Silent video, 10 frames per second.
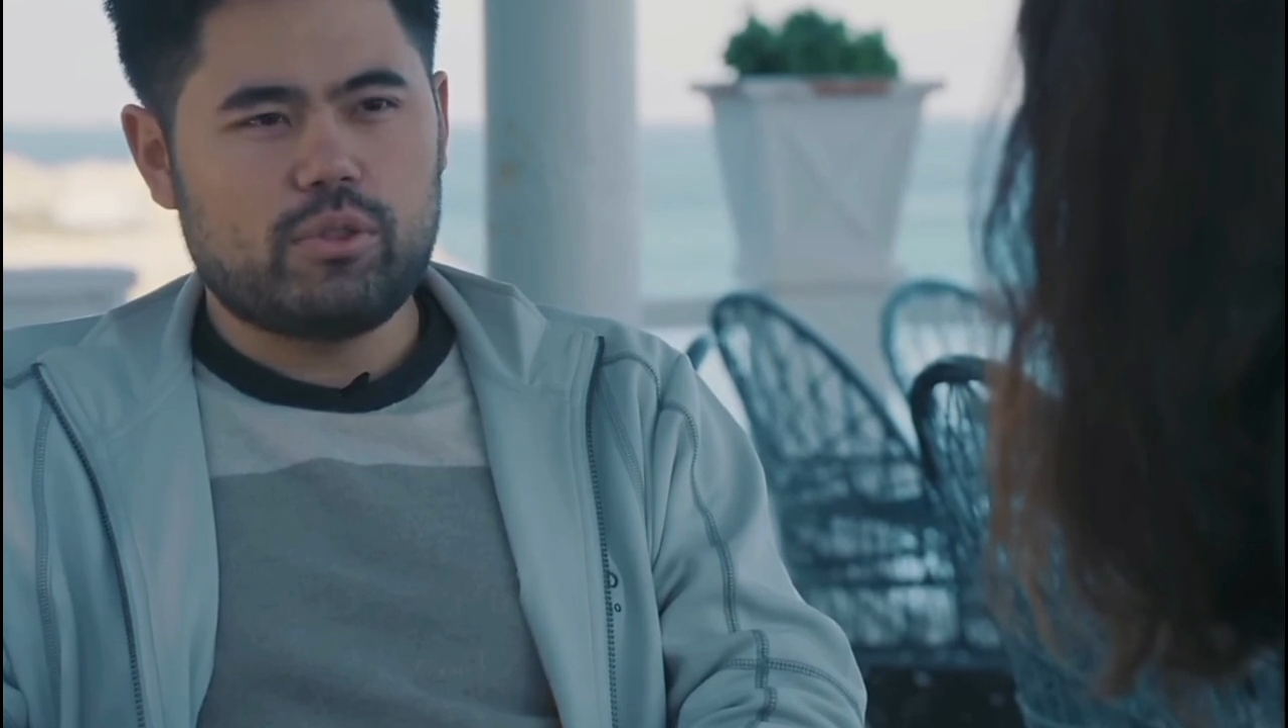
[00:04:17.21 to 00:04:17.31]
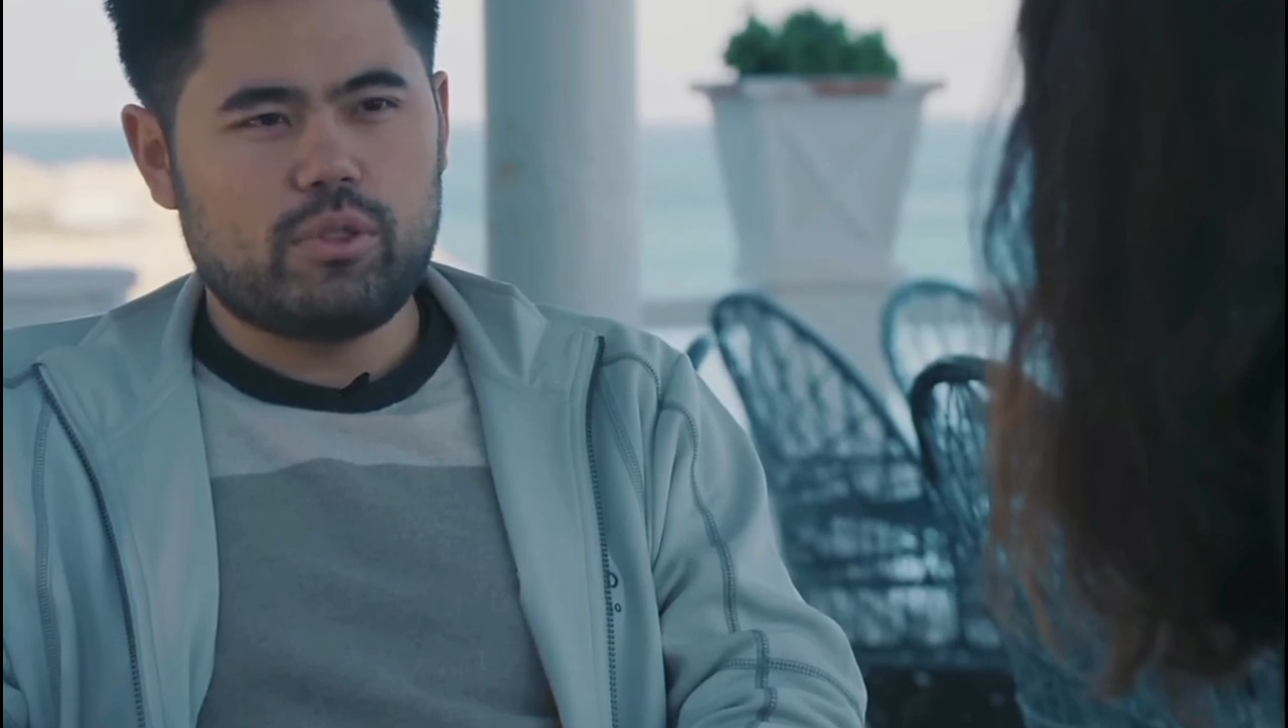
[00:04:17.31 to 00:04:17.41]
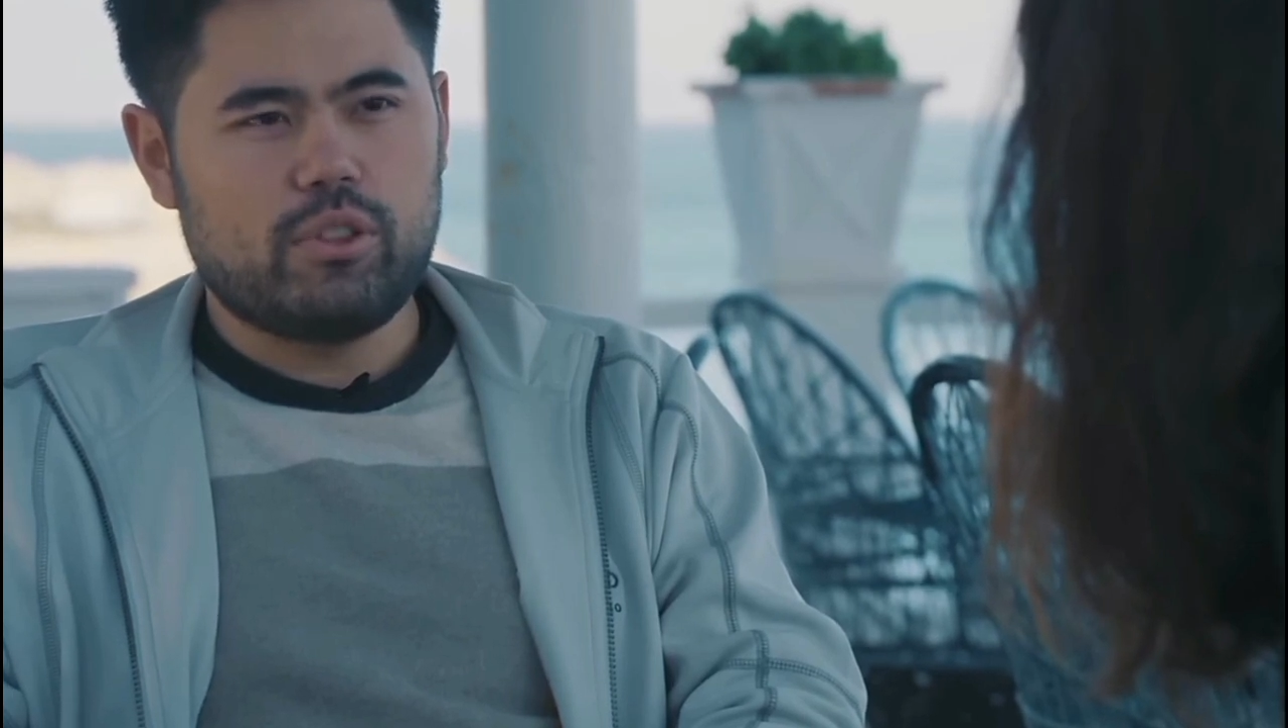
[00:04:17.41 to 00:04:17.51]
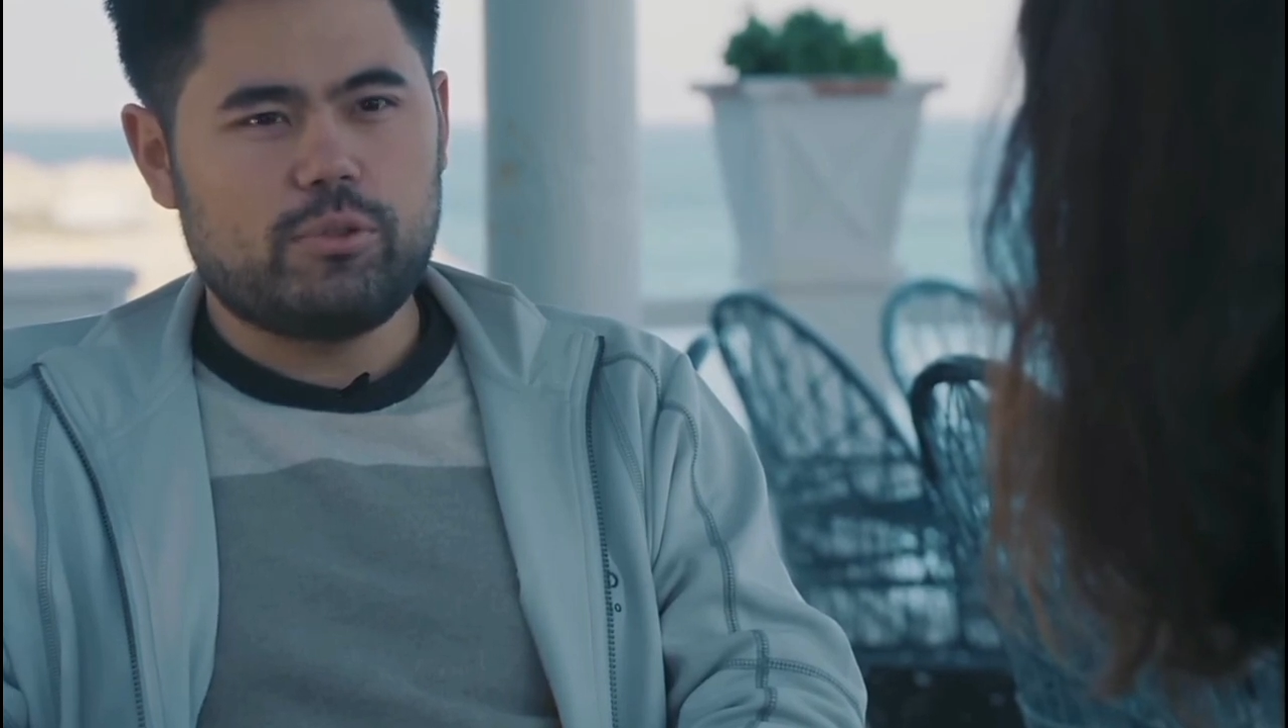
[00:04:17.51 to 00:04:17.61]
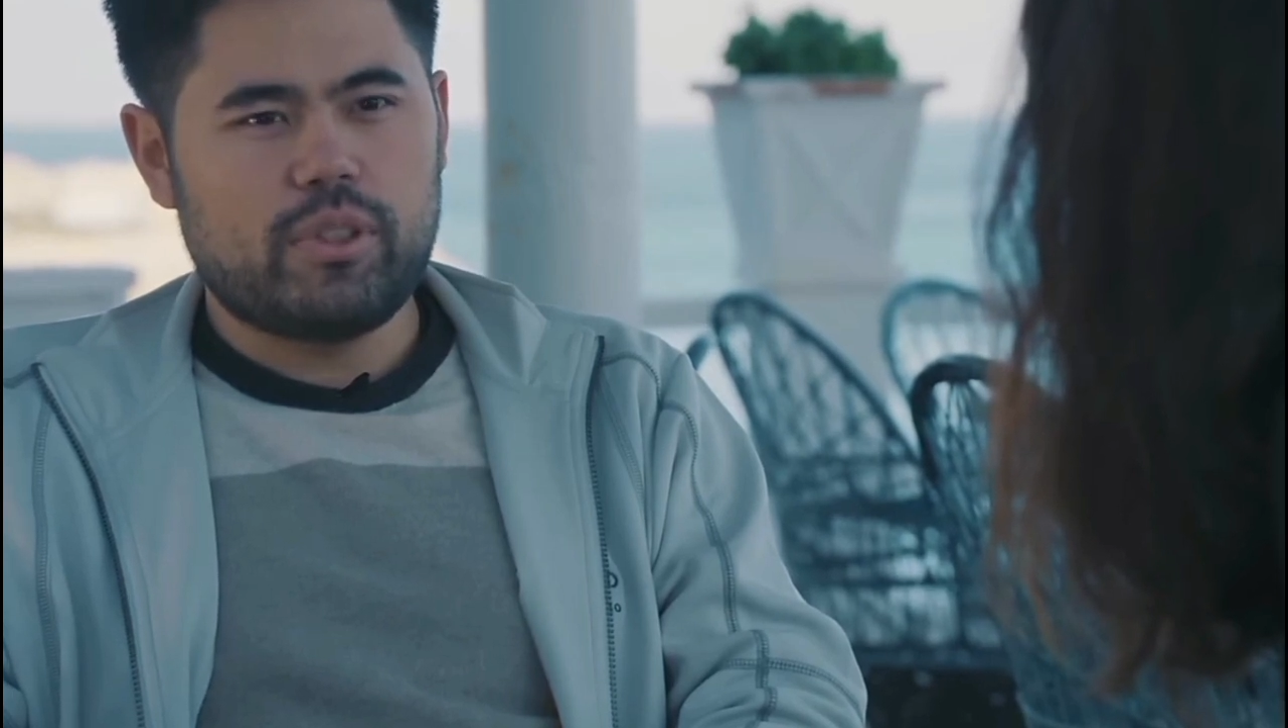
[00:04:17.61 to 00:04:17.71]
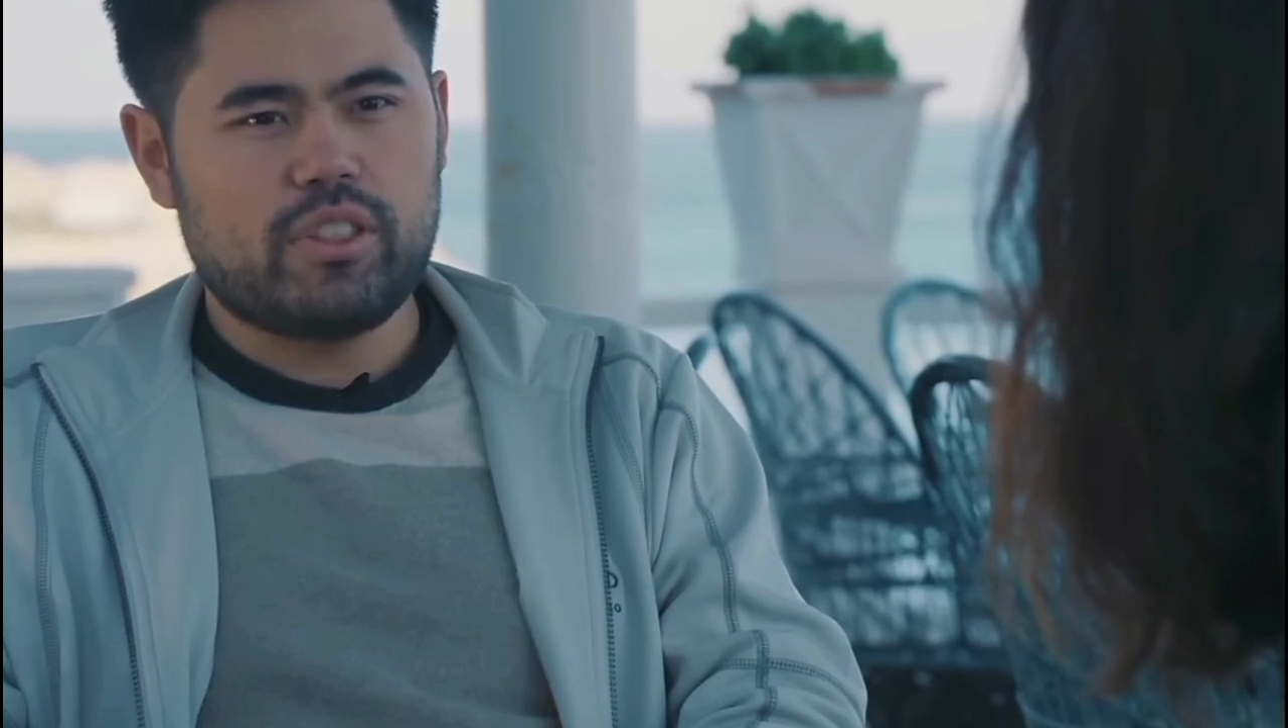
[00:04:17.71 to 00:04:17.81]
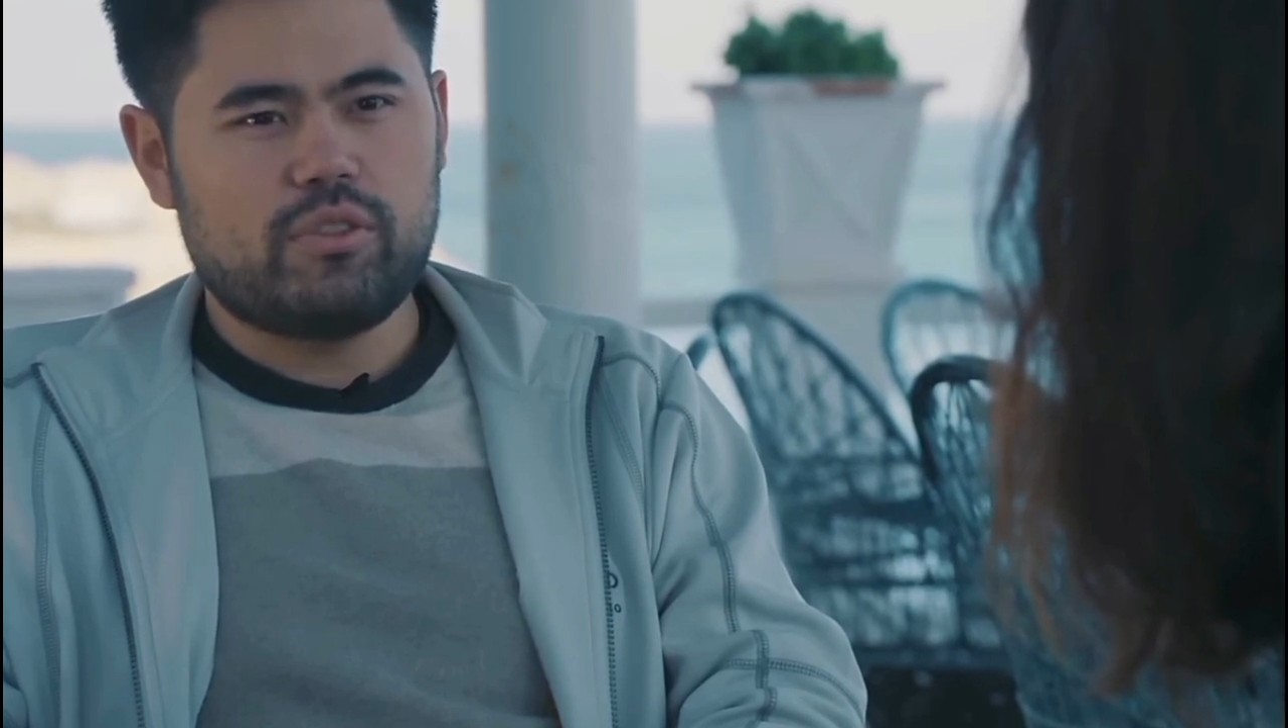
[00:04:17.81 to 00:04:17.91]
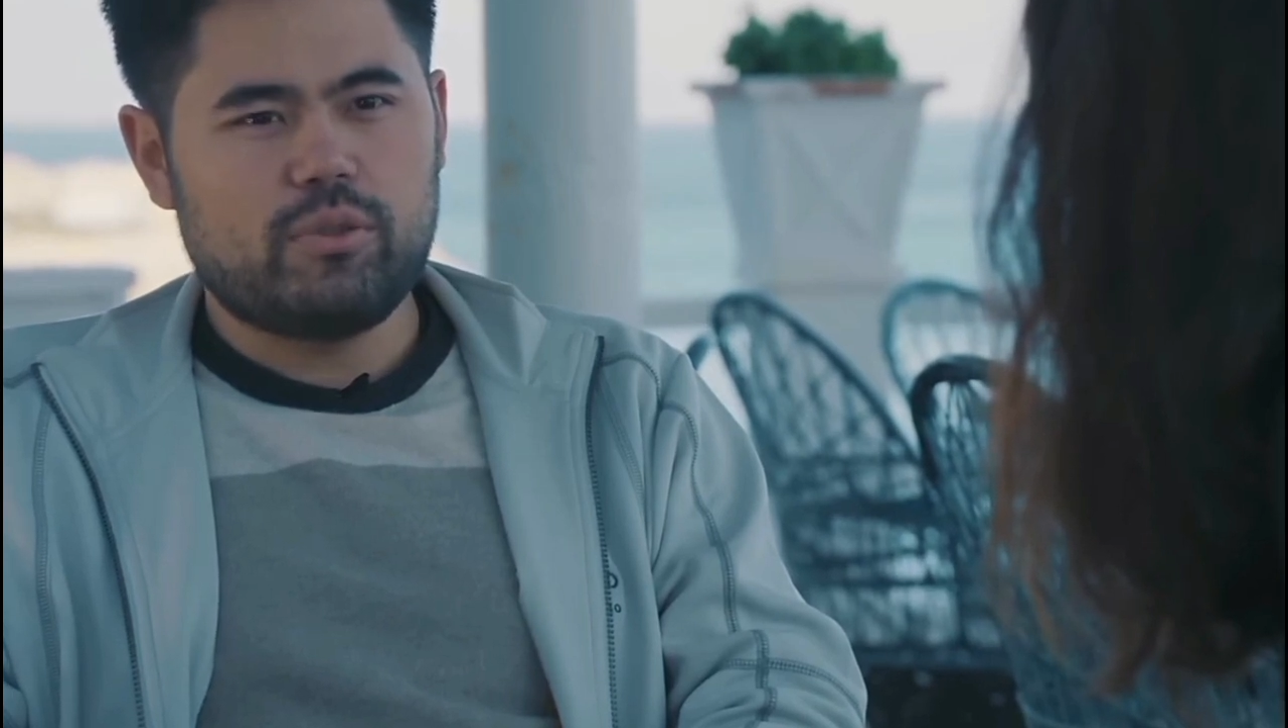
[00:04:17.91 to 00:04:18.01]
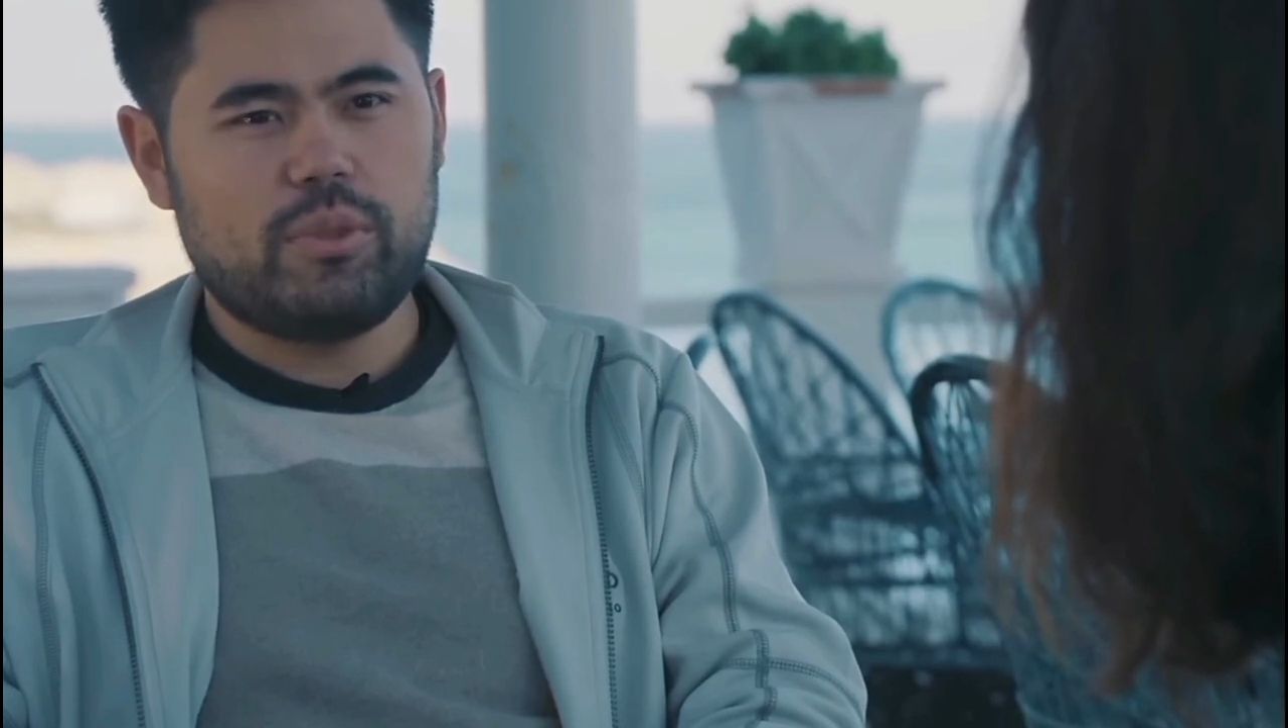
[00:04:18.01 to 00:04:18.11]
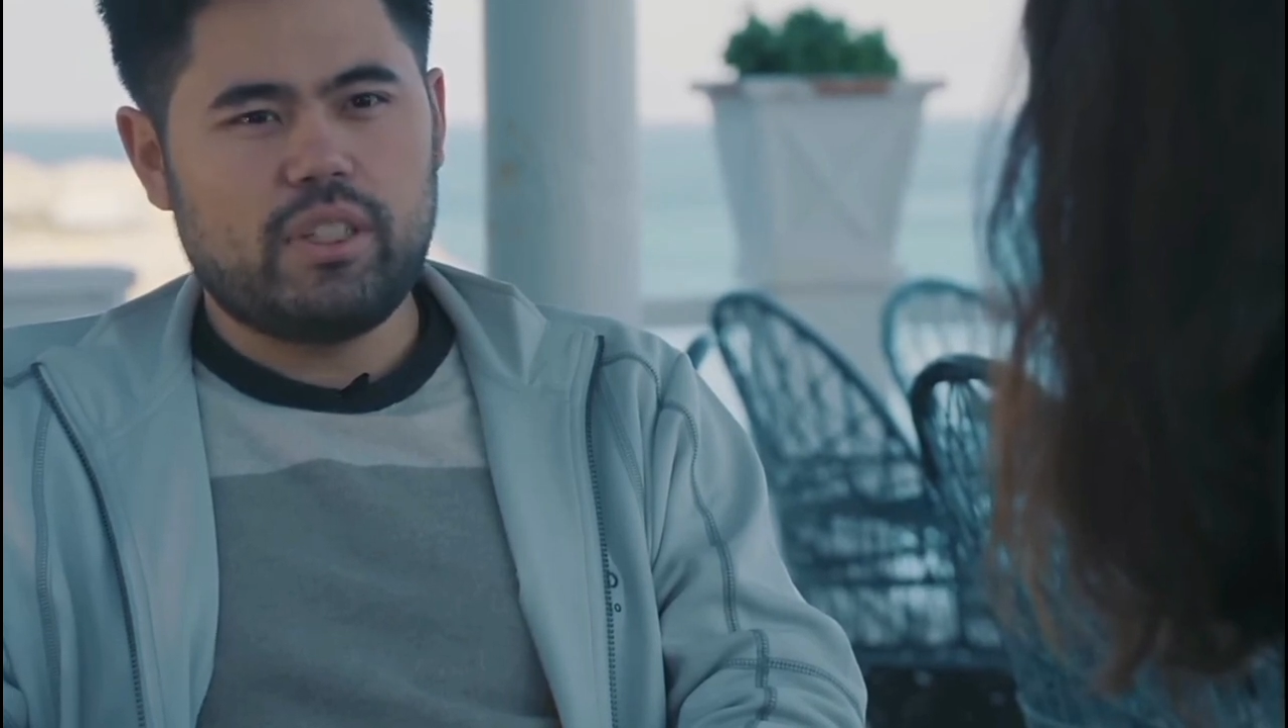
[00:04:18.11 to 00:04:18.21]
results because
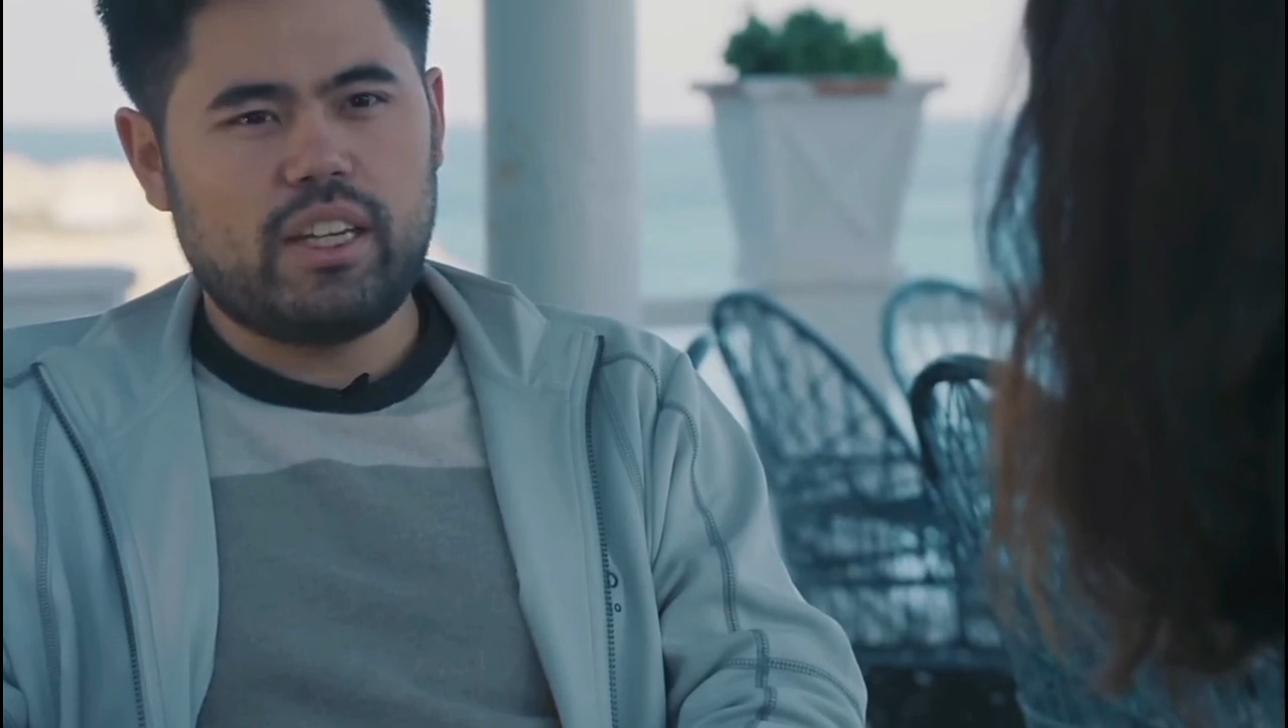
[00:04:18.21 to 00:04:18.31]
for me,